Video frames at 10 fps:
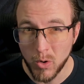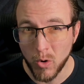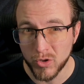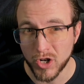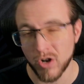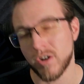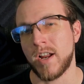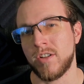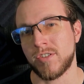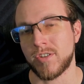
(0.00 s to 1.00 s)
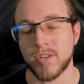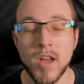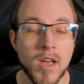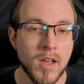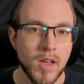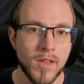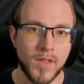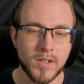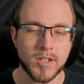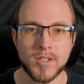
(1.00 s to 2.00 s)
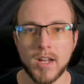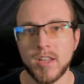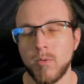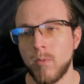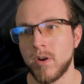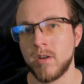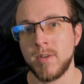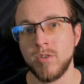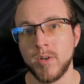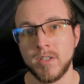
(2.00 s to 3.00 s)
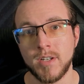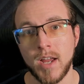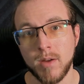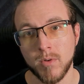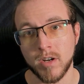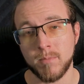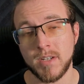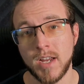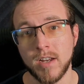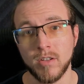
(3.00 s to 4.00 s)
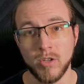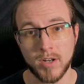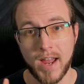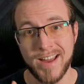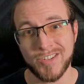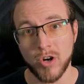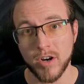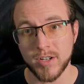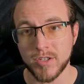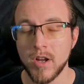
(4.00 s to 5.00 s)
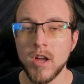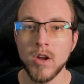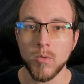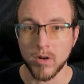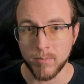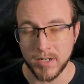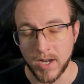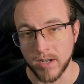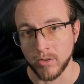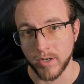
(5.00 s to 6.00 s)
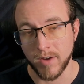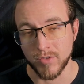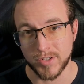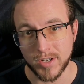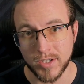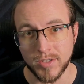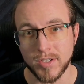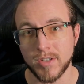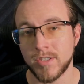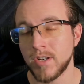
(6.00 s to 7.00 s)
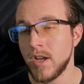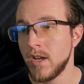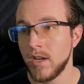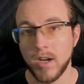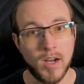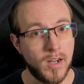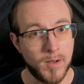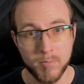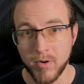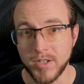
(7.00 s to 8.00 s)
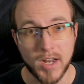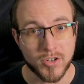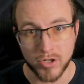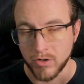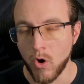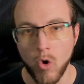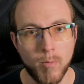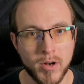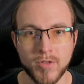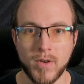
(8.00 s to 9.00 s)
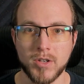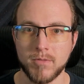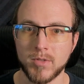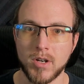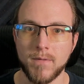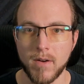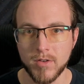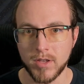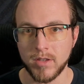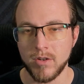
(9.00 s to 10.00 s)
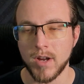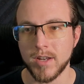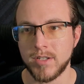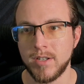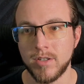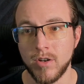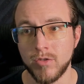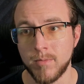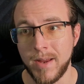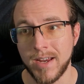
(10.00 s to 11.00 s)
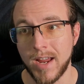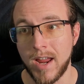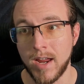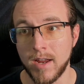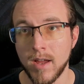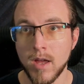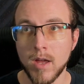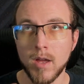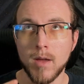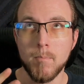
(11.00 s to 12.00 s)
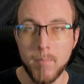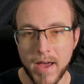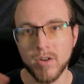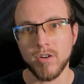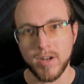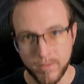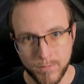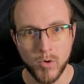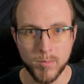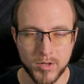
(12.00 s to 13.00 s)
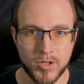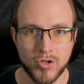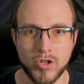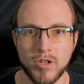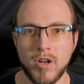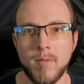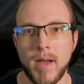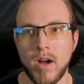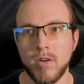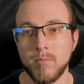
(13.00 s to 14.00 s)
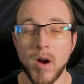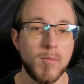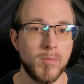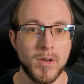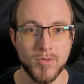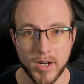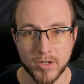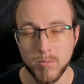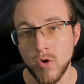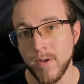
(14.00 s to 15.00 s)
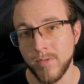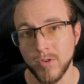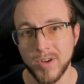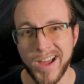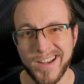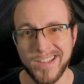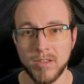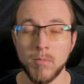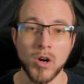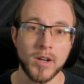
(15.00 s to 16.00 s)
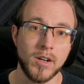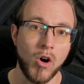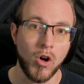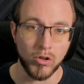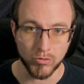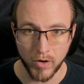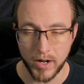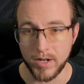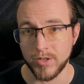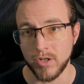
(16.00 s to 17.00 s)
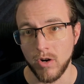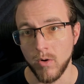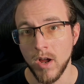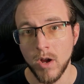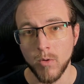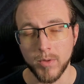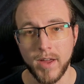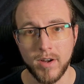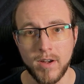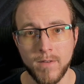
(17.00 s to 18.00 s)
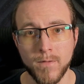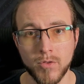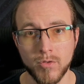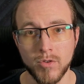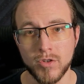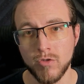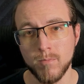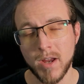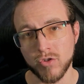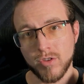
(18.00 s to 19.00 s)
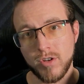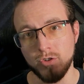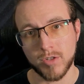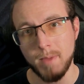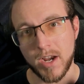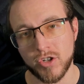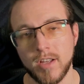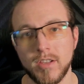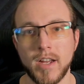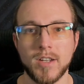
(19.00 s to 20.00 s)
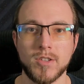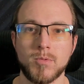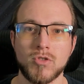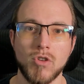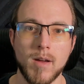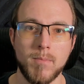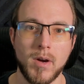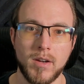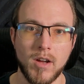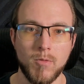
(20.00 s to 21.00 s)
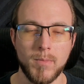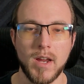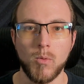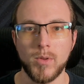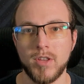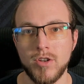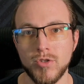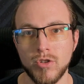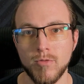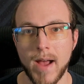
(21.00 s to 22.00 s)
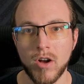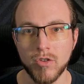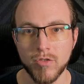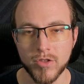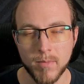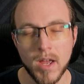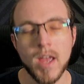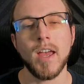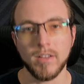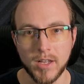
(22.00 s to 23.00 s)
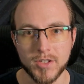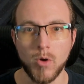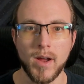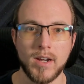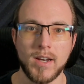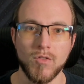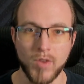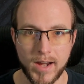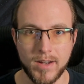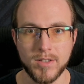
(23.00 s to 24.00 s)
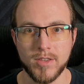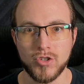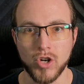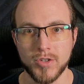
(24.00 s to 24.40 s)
do a whole chart analysis. That's exactly what we're going to be doing today. We're going to be taking a look at targets. We're going to be taking a look at resistances, price action, whole bunch of awesome stuff. Everything that you guys need to know to make a better informed decision about probably your next move if you're not in the market already. So without any further ado, make sure that you smash that like and subscribe button, help me out with the YouTube algorithm, and let's go ahead and get right into the